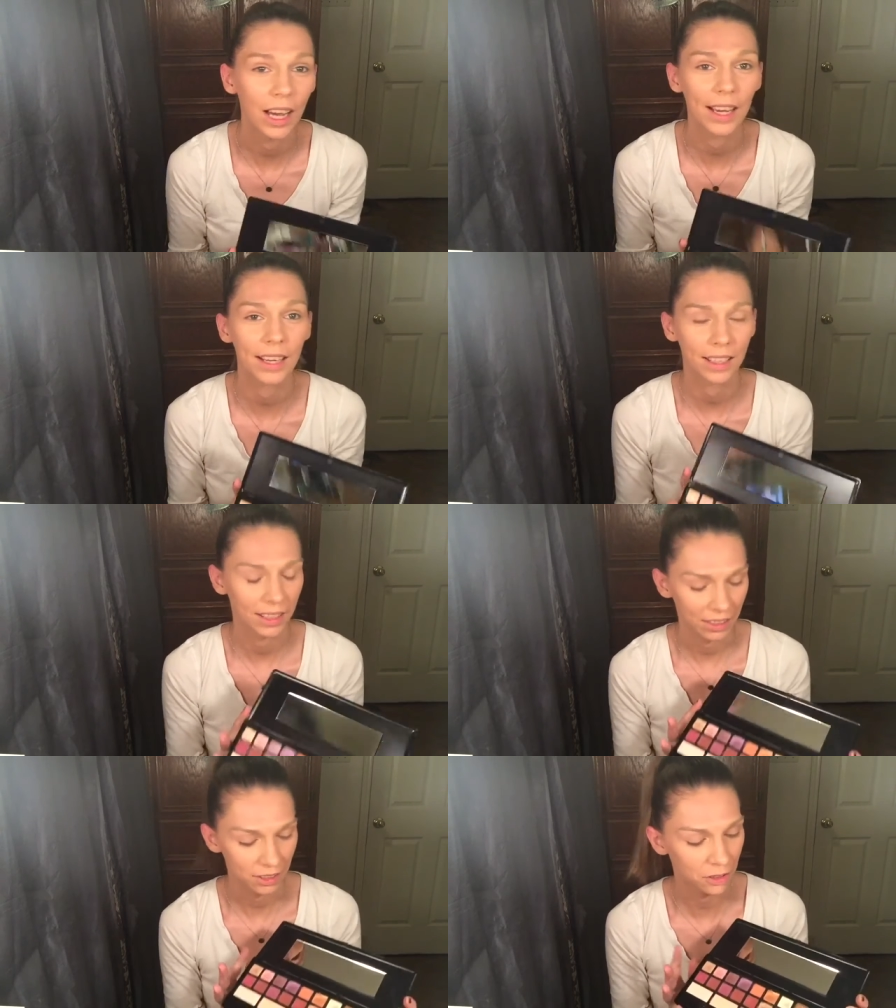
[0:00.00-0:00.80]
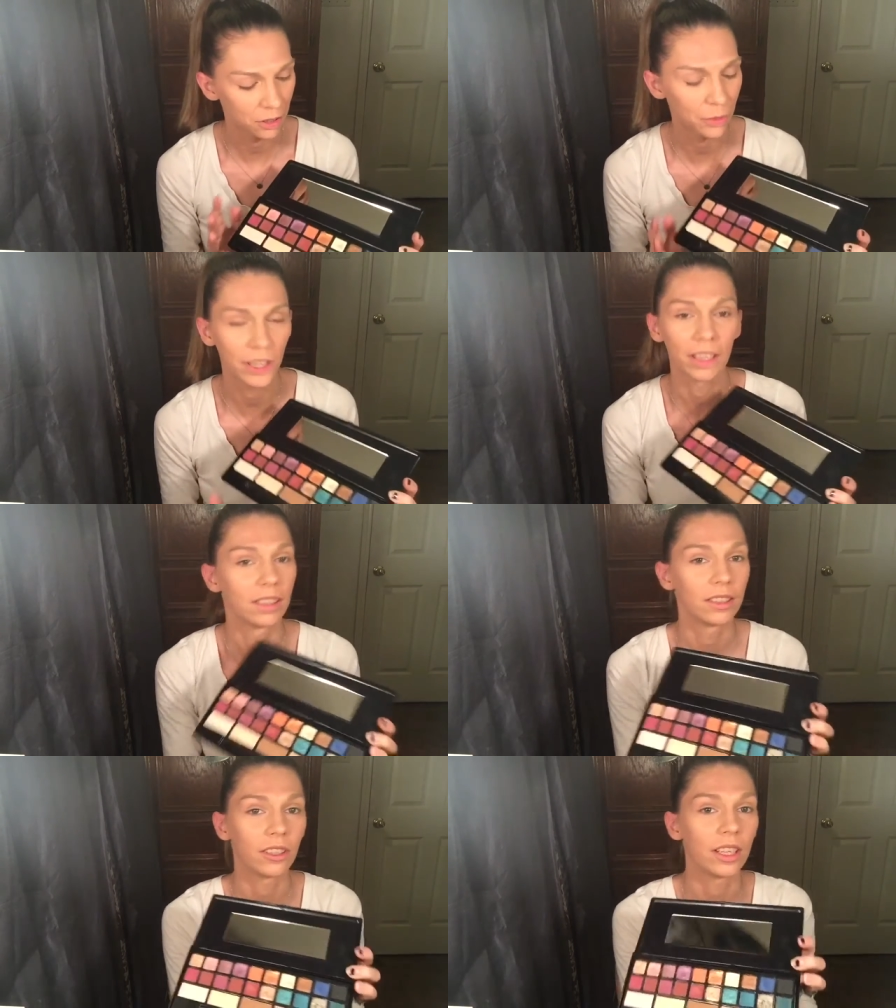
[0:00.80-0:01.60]
I don't know why,
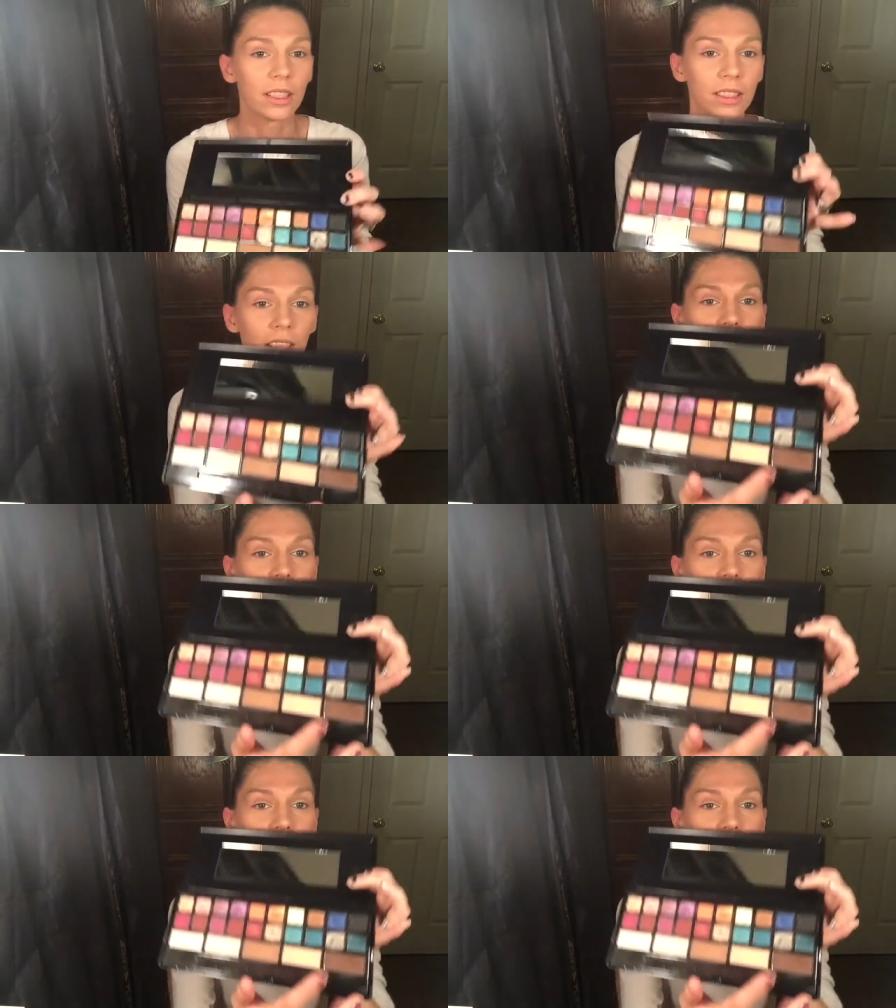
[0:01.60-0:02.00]
don't ask.